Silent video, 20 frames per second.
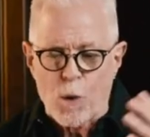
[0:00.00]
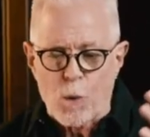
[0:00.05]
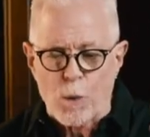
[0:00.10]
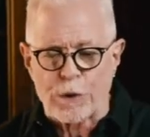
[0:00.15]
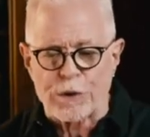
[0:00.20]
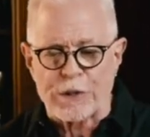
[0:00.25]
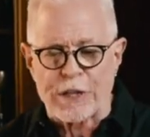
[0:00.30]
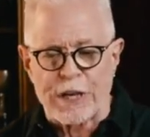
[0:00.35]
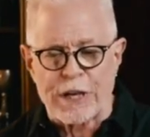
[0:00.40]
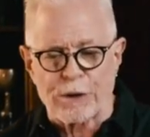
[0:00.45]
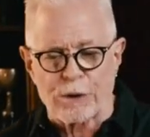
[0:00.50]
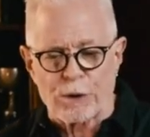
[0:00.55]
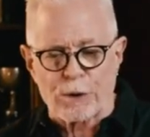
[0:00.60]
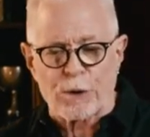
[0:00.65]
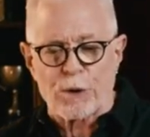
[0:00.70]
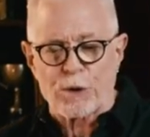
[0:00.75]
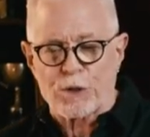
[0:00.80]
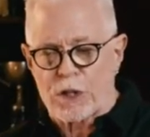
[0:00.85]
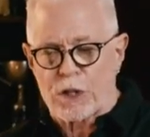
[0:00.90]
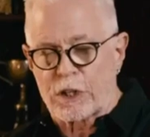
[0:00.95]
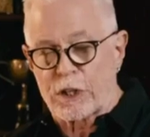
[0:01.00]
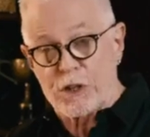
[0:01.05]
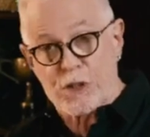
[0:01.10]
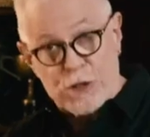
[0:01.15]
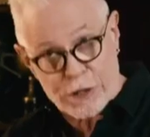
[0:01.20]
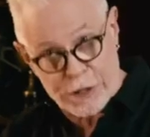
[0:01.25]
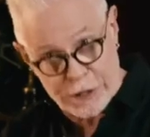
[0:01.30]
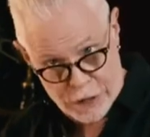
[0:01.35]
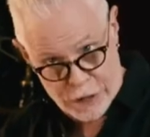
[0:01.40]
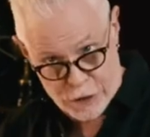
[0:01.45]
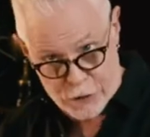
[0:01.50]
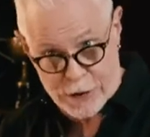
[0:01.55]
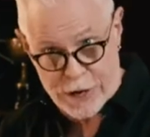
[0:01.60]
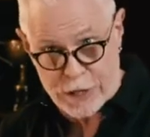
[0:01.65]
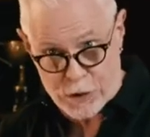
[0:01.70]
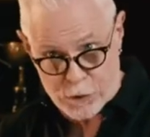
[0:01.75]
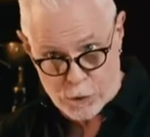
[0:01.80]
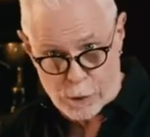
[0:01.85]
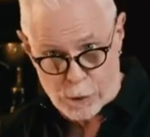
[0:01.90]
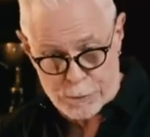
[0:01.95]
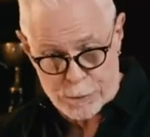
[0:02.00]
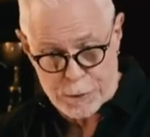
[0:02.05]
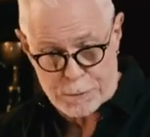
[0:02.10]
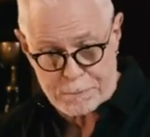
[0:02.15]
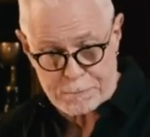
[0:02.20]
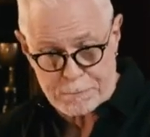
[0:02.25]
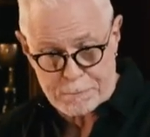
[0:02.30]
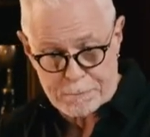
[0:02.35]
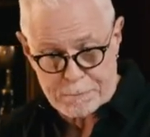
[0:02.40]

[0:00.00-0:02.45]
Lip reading: wherein the hero goes on a journey that transforms him.